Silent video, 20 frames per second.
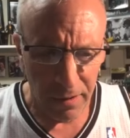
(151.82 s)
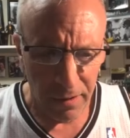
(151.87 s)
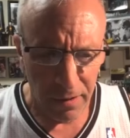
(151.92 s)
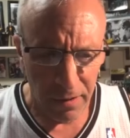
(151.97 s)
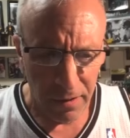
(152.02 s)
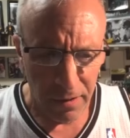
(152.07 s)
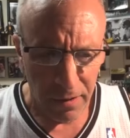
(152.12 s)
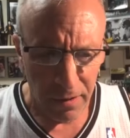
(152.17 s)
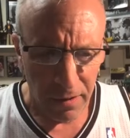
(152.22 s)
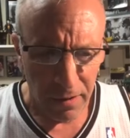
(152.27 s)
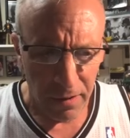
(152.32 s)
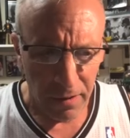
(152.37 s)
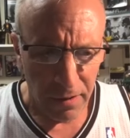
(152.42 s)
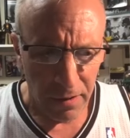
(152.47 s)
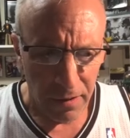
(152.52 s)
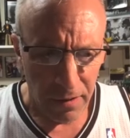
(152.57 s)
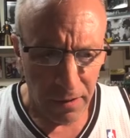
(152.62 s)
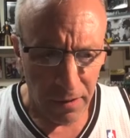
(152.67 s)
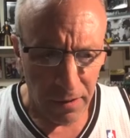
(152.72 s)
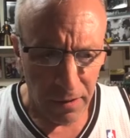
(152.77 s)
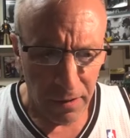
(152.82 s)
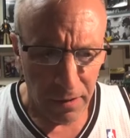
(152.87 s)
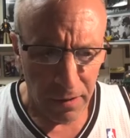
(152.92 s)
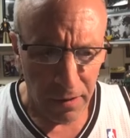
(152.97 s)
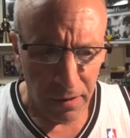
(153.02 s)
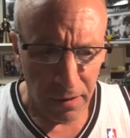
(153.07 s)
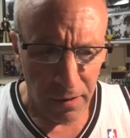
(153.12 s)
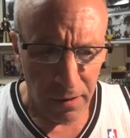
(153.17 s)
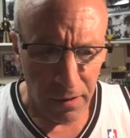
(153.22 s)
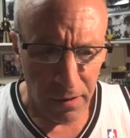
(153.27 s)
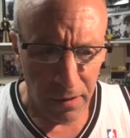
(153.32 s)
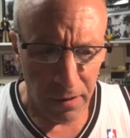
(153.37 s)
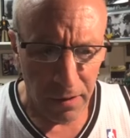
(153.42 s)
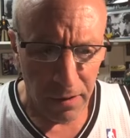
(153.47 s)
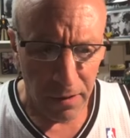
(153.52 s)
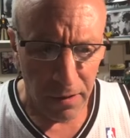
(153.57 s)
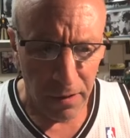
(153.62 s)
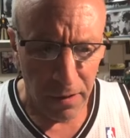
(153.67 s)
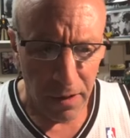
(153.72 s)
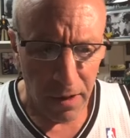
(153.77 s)
you become, like, what you do on YouTube?
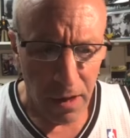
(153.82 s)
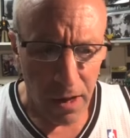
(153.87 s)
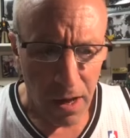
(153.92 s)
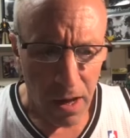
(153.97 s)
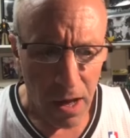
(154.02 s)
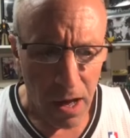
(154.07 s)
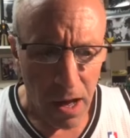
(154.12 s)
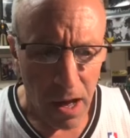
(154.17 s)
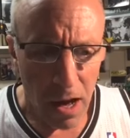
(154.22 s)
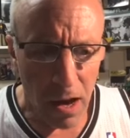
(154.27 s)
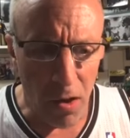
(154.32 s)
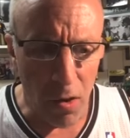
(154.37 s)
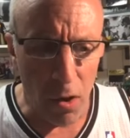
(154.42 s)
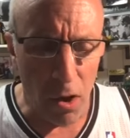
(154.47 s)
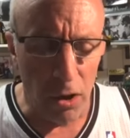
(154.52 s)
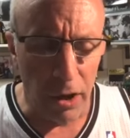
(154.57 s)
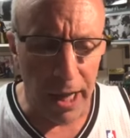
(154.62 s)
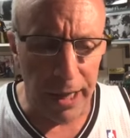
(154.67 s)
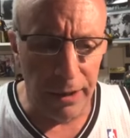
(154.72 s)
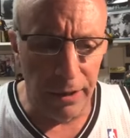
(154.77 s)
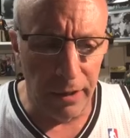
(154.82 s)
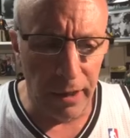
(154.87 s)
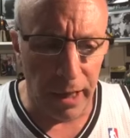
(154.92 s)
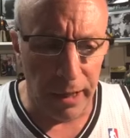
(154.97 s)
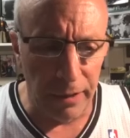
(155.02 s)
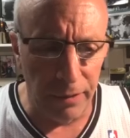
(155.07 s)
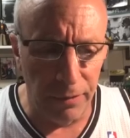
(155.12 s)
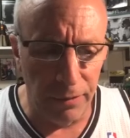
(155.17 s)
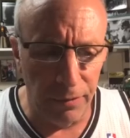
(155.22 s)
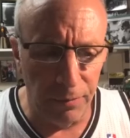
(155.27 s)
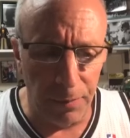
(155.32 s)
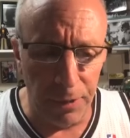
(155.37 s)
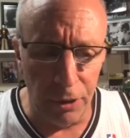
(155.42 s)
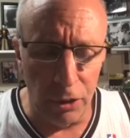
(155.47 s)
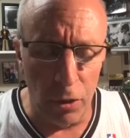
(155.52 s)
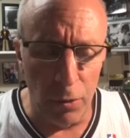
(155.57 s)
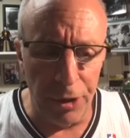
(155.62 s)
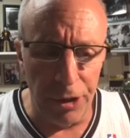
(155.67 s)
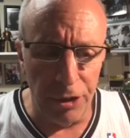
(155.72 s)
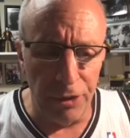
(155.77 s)
Oh, I, I've been
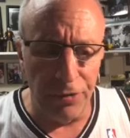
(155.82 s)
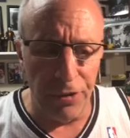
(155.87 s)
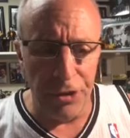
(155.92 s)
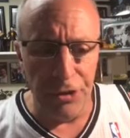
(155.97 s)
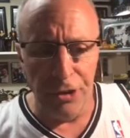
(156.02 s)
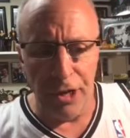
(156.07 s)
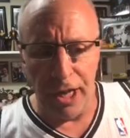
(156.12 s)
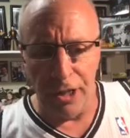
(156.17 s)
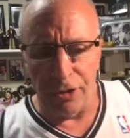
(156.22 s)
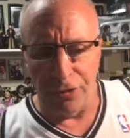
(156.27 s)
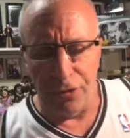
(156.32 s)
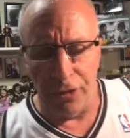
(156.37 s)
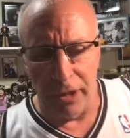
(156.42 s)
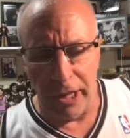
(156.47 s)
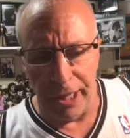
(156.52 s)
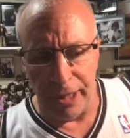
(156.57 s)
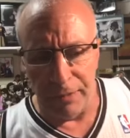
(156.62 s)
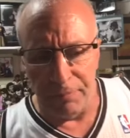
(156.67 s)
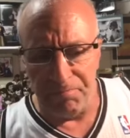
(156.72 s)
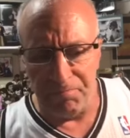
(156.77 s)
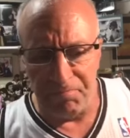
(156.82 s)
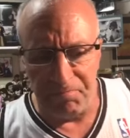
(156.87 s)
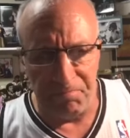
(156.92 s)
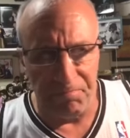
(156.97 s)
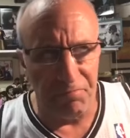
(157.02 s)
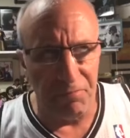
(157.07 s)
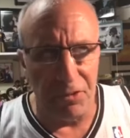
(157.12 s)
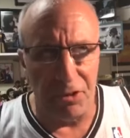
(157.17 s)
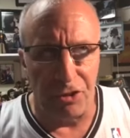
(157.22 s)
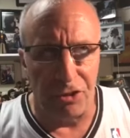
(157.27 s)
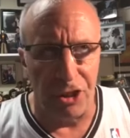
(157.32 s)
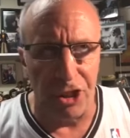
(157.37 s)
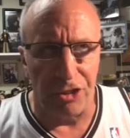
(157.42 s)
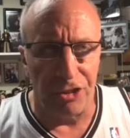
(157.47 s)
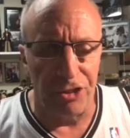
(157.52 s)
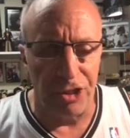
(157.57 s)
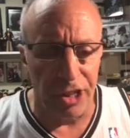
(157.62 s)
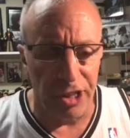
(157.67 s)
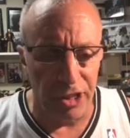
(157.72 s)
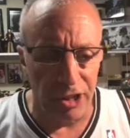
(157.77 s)
doing these vignettes for, like,
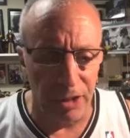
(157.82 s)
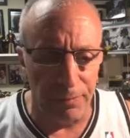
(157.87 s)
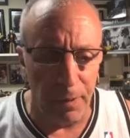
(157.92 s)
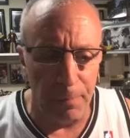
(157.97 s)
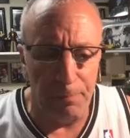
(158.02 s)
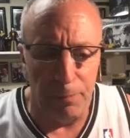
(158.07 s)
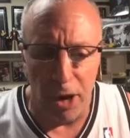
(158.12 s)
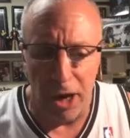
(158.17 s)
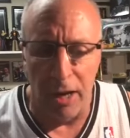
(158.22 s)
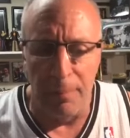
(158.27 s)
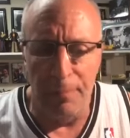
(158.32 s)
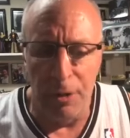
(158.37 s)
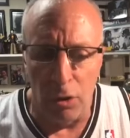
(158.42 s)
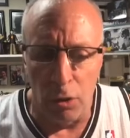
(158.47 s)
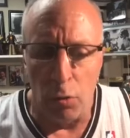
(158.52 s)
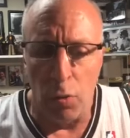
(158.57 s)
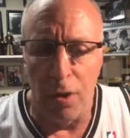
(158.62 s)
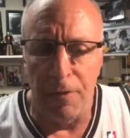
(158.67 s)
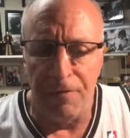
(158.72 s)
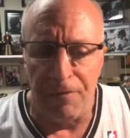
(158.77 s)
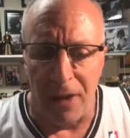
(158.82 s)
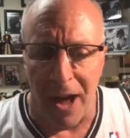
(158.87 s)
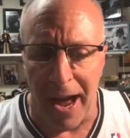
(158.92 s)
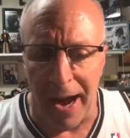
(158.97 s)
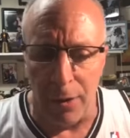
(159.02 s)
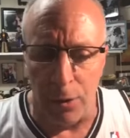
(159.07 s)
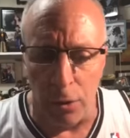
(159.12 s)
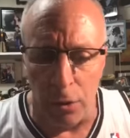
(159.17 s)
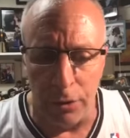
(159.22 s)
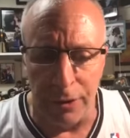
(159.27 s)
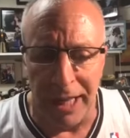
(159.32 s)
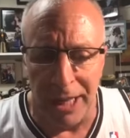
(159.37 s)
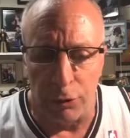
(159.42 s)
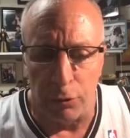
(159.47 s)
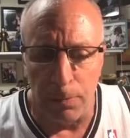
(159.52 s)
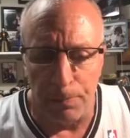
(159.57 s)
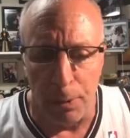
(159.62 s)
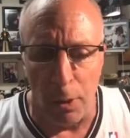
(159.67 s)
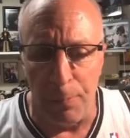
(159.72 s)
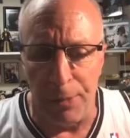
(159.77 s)
six years, but Bread and Milk went viral, and that's
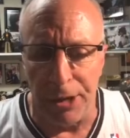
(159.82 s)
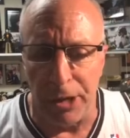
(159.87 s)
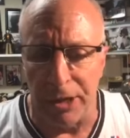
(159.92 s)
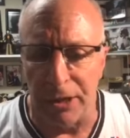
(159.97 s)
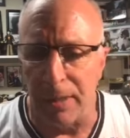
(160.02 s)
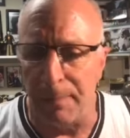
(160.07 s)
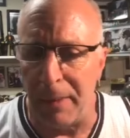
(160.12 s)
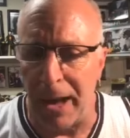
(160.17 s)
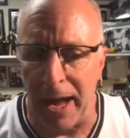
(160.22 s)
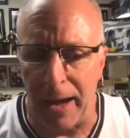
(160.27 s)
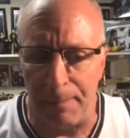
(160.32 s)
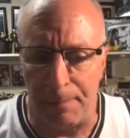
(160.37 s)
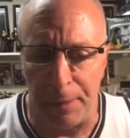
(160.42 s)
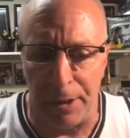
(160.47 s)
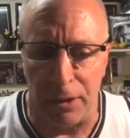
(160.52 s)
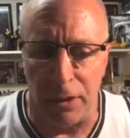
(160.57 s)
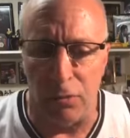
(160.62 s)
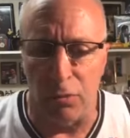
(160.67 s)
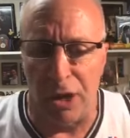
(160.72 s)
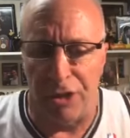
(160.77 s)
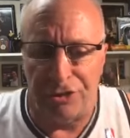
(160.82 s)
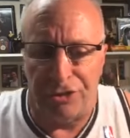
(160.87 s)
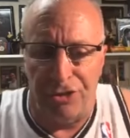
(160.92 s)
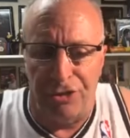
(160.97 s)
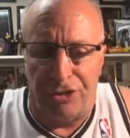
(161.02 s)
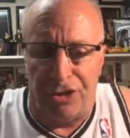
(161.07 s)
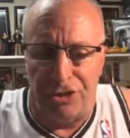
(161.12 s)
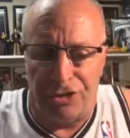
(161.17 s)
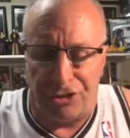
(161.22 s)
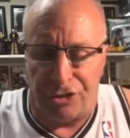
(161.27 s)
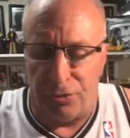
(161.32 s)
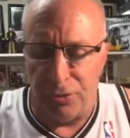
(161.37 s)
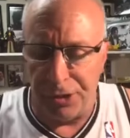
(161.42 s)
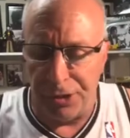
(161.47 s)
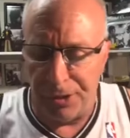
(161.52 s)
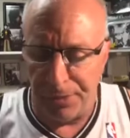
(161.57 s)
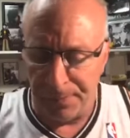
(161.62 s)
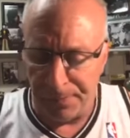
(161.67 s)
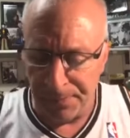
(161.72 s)
what put me on the map, and the rest is history.